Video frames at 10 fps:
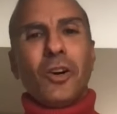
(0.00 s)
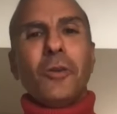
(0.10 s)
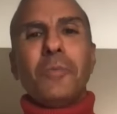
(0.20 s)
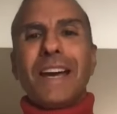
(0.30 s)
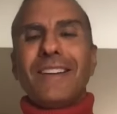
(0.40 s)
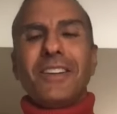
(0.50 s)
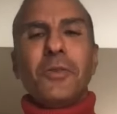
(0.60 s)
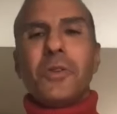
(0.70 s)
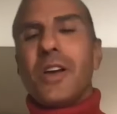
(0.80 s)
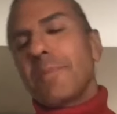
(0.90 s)
Oh man,
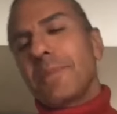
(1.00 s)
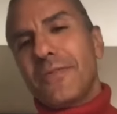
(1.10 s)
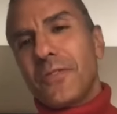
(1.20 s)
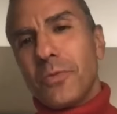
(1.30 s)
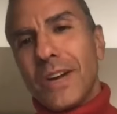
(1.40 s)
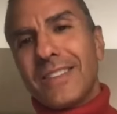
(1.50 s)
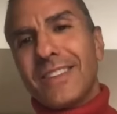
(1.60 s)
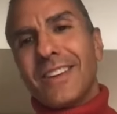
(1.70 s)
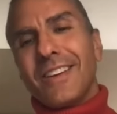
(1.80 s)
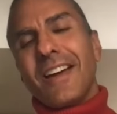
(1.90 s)
you, I mean, if you
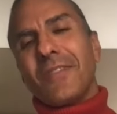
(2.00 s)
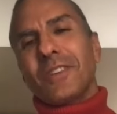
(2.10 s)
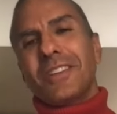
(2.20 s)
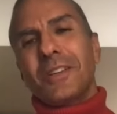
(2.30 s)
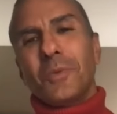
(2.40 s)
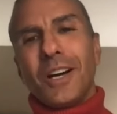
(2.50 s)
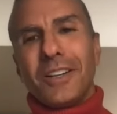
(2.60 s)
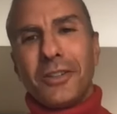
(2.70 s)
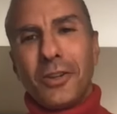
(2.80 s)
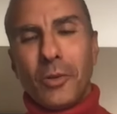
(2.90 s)
read the Everything You
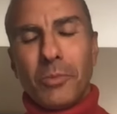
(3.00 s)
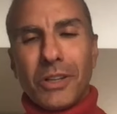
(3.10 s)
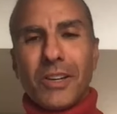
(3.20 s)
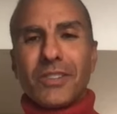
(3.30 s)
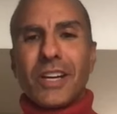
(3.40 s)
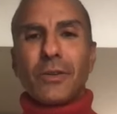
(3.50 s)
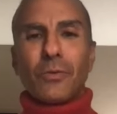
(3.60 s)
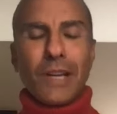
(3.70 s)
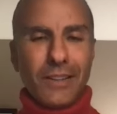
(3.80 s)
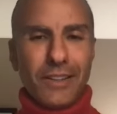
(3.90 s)
Wanted to Know book, I was kind
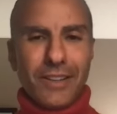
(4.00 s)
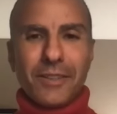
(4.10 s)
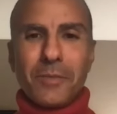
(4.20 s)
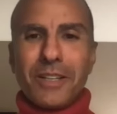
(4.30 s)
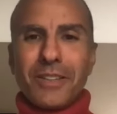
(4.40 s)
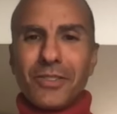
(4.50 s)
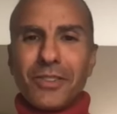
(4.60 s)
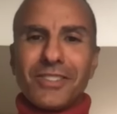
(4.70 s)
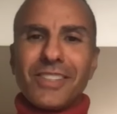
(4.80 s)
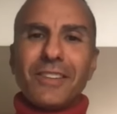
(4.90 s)
of railing on the
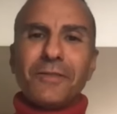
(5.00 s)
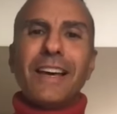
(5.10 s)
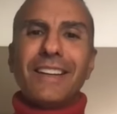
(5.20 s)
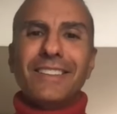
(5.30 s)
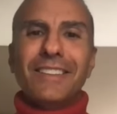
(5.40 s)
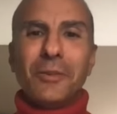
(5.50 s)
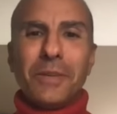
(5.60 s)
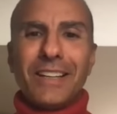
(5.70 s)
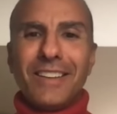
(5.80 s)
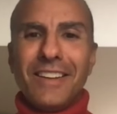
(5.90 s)
Minnesota state flag a
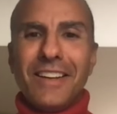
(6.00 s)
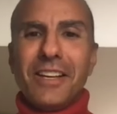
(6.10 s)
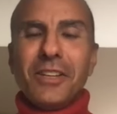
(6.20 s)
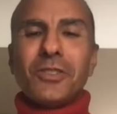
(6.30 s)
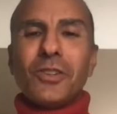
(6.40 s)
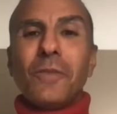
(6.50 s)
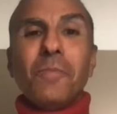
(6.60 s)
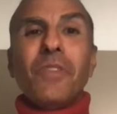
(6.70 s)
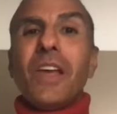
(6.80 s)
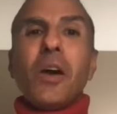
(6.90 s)
little bit.
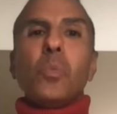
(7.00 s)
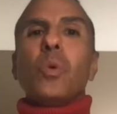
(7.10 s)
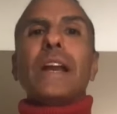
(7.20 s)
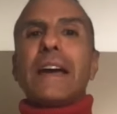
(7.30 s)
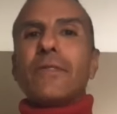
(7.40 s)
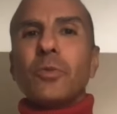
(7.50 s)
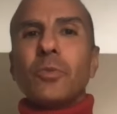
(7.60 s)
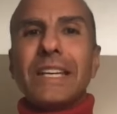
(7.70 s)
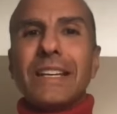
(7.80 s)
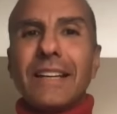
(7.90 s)
So, whatever
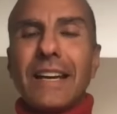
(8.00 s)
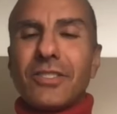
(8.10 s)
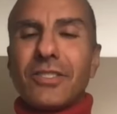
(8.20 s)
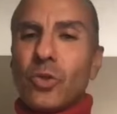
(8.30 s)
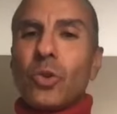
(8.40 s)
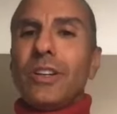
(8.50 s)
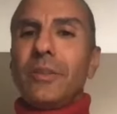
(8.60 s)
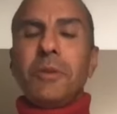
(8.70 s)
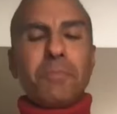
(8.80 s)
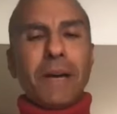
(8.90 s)
we get next is
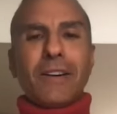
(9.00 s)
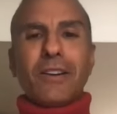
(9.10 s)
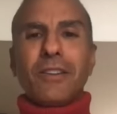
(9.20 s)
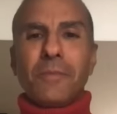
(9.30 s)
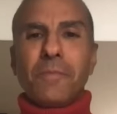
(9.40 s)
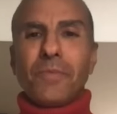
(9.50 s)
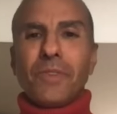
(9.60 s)
going to be better.